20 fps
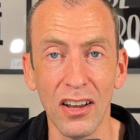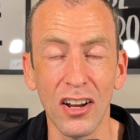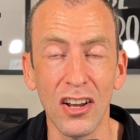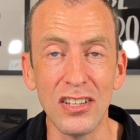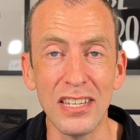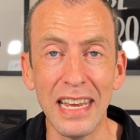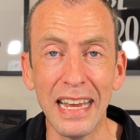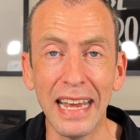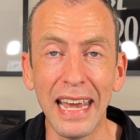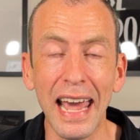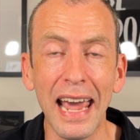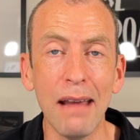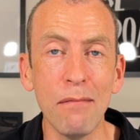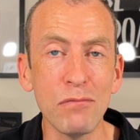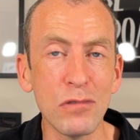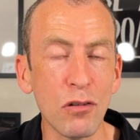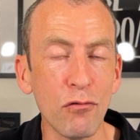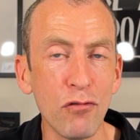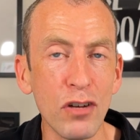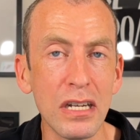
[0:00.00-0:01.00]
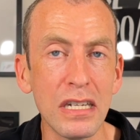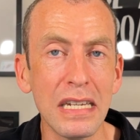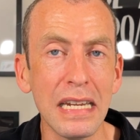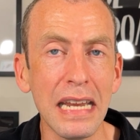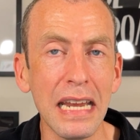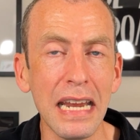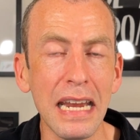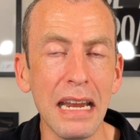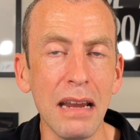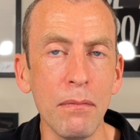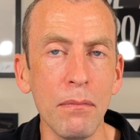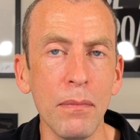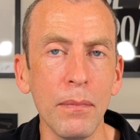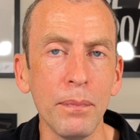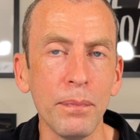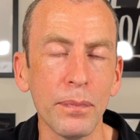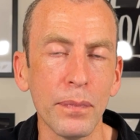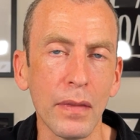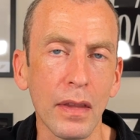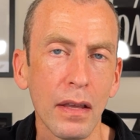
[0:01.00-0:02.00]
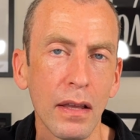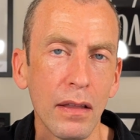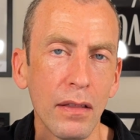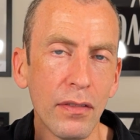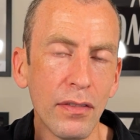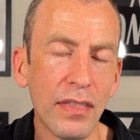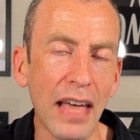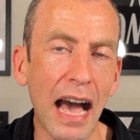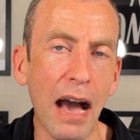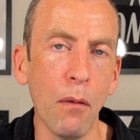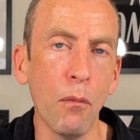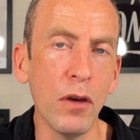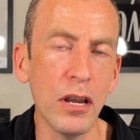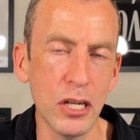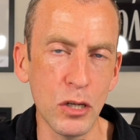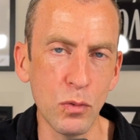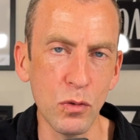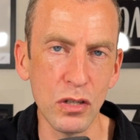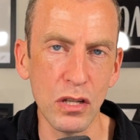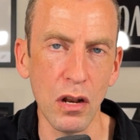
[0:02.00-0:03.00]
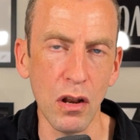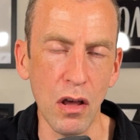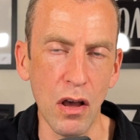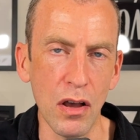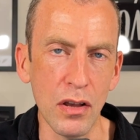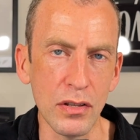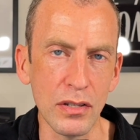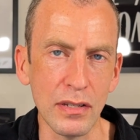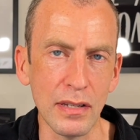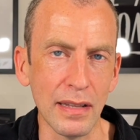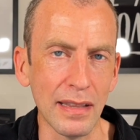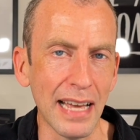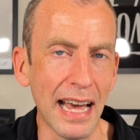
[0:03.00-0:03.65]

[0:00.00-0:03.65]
because he came to redeem that which was lost.